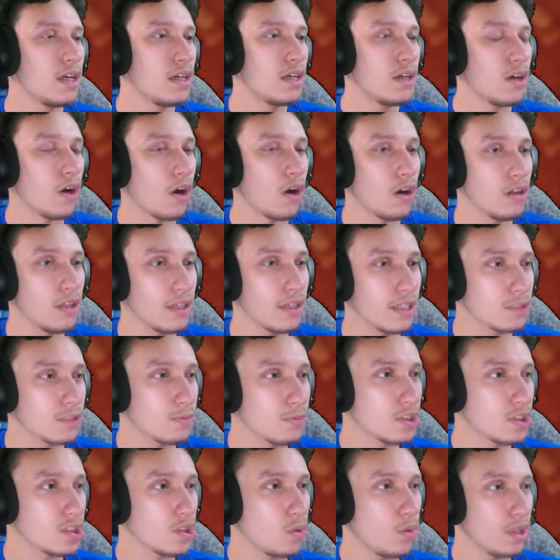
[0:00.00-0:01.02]
Oh, look, it's
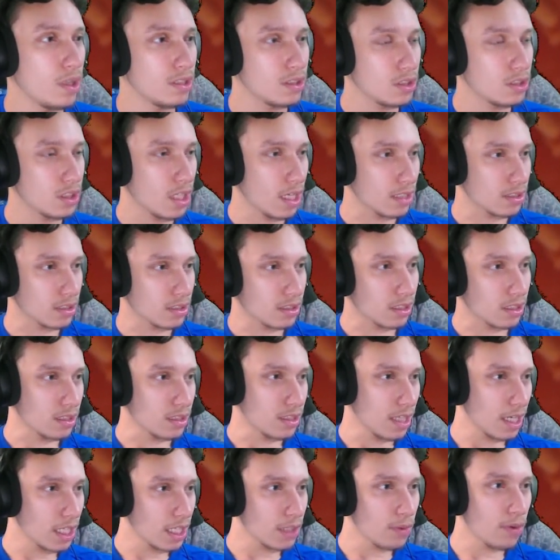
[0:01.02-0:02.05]
Mr. Winchester.
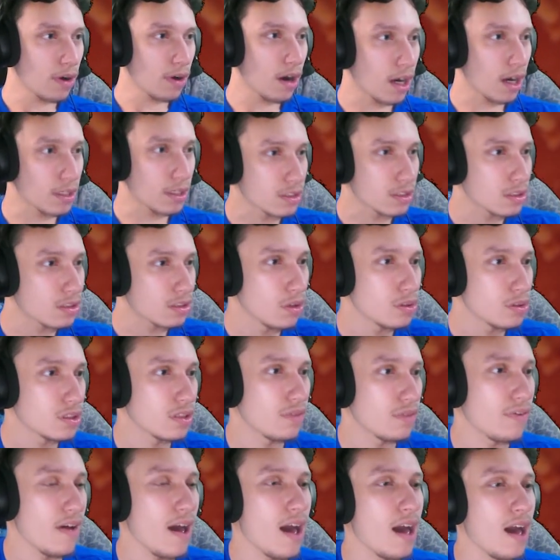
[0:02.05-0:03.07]
There you are, the sole
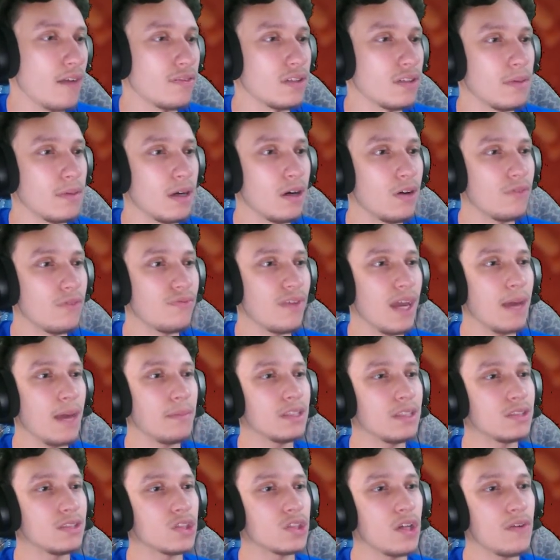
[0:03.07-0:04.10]
survivor. My whole
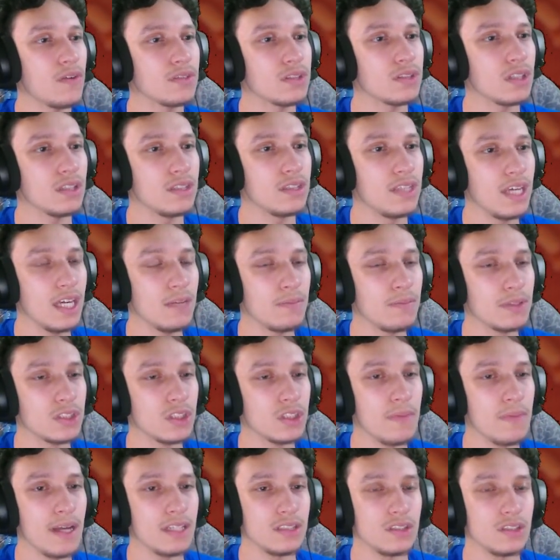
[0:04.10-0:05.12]
family and servants are dead, but
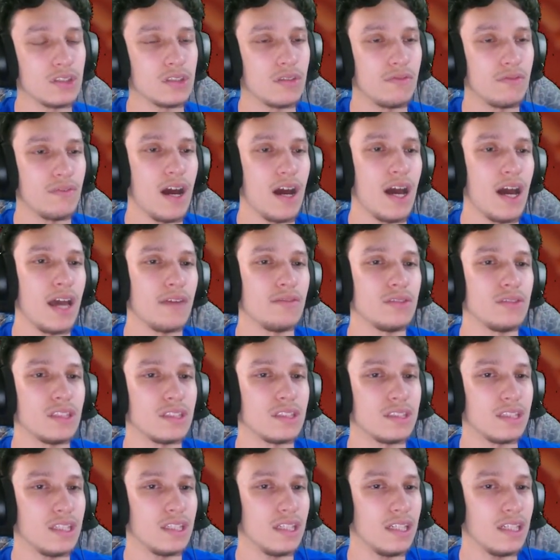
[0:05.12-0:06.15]
you managed to survive. You
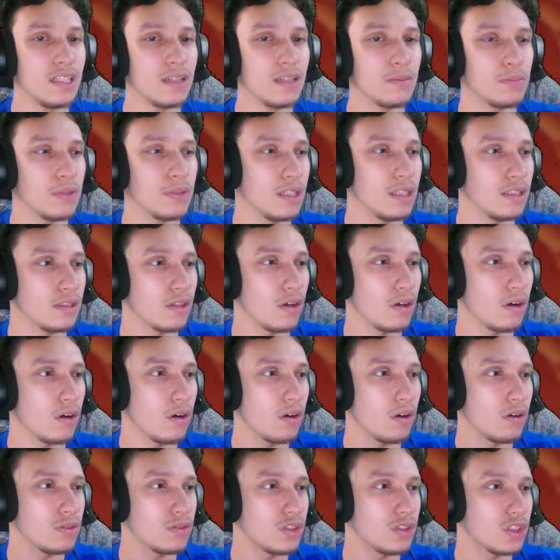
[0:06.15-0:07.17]
succeeded in completing the
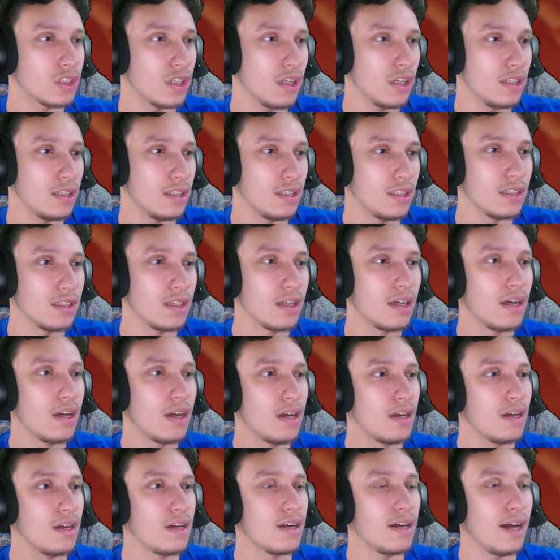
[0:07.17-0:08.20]
whole journey.
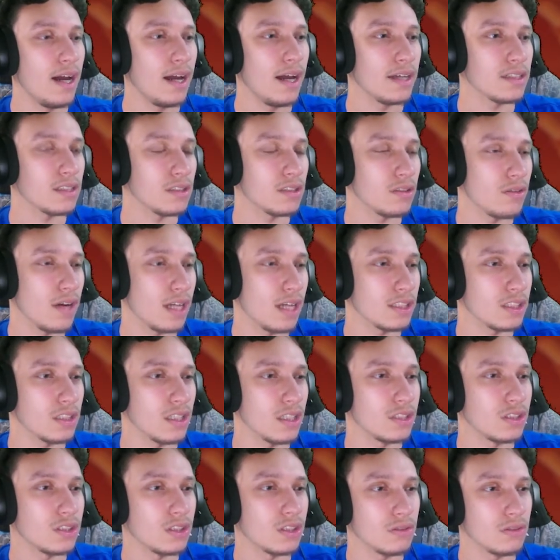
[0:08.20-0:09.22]
I
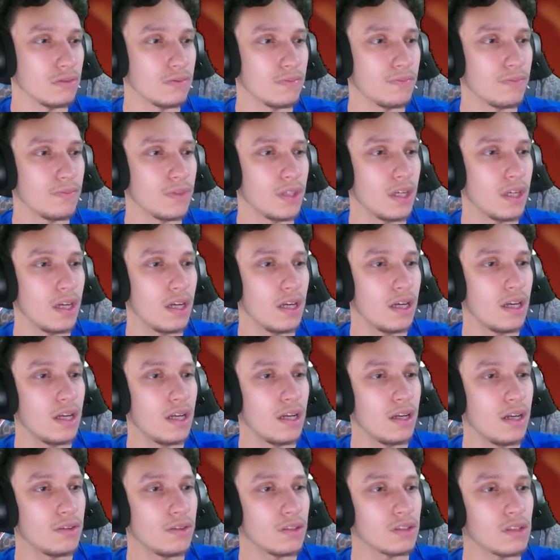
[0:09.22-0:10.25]
congratulate you.
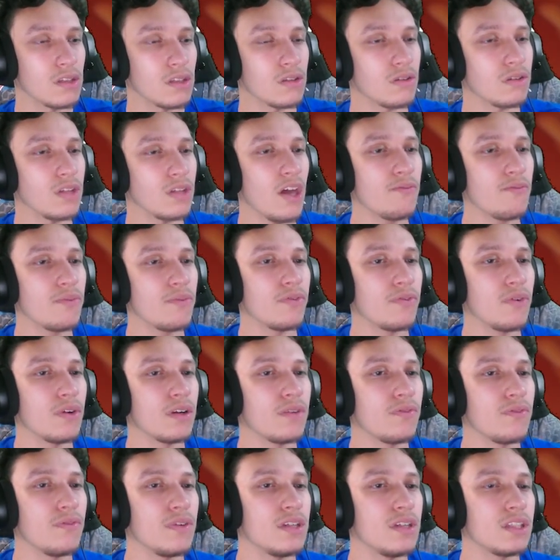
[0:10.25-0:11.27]
There's little left before the
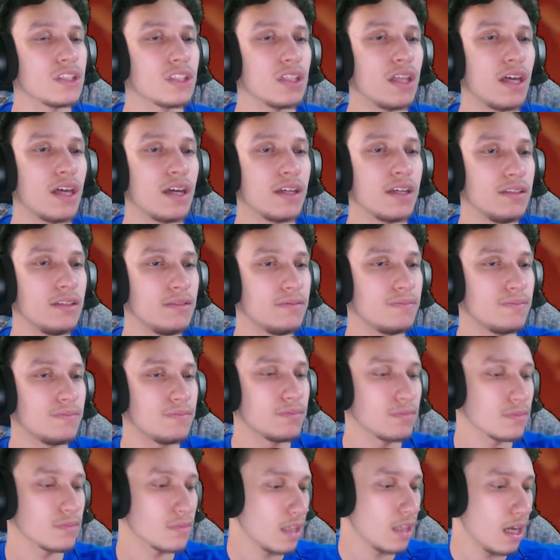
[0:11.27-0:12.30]
finish line.
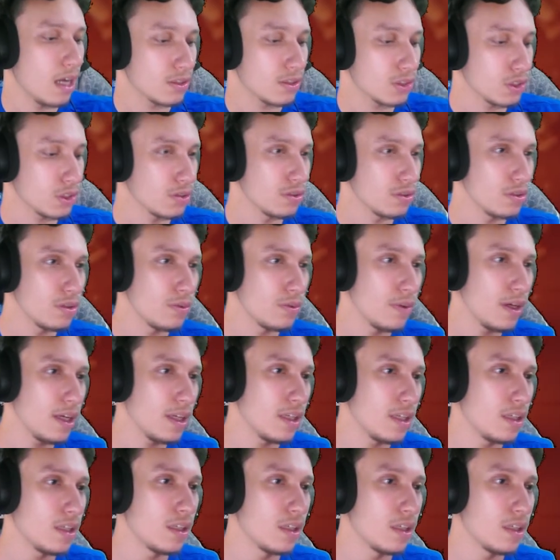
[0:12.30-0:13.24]
I'll show you the way.